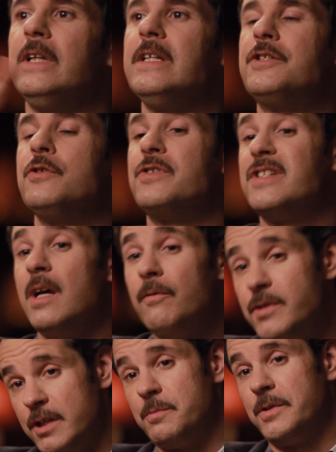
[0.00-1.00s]
lead to
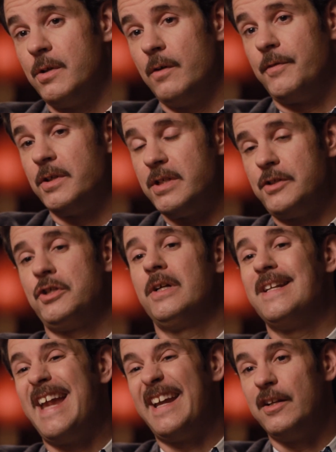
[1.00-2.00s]
self-judgment though, if you're touching
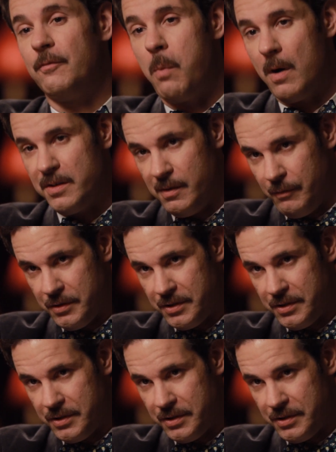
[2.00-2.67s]
on negative parts of